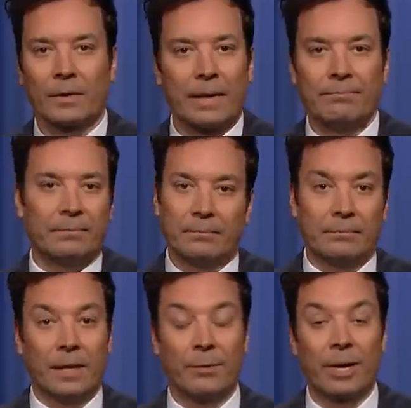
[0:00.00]
Okay,
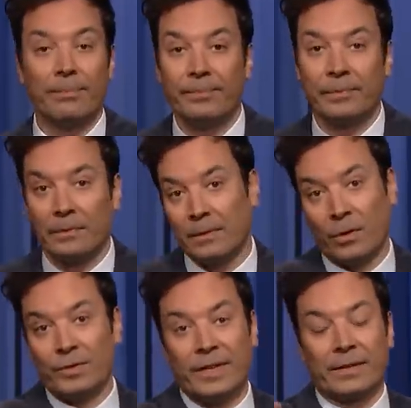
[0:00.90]
here we go.
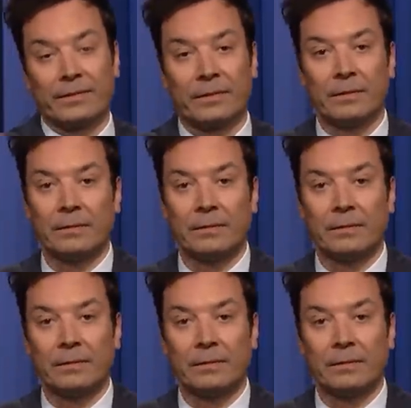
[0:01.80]
Who's this?